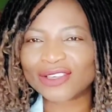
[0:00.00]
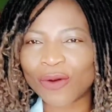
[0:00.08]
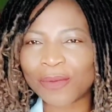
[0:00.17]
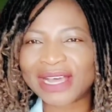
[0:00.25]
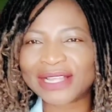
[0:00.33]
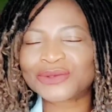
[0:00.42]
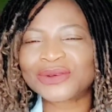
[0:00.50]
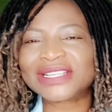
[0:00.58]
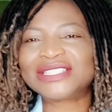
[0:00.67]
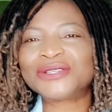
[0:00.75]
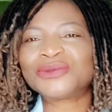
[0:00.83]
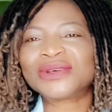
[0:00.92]
command
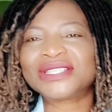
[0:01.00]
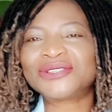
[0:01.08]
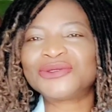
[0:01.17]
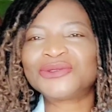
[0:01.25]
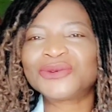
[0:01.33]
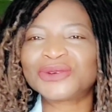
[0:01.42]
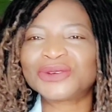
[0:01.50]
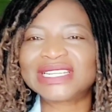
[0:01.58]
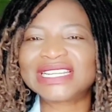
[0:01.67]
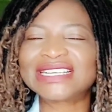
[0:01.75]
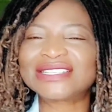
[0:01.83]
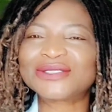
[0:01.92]
2022
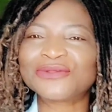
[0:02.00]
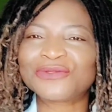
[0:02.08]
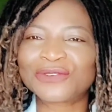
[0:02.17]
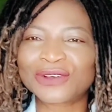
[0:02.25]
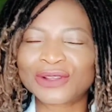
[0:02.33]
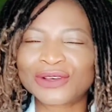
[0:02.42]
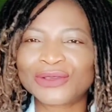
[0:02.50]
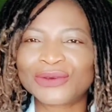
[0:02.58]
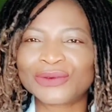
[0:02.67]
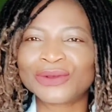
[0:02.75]
goodness to follow you.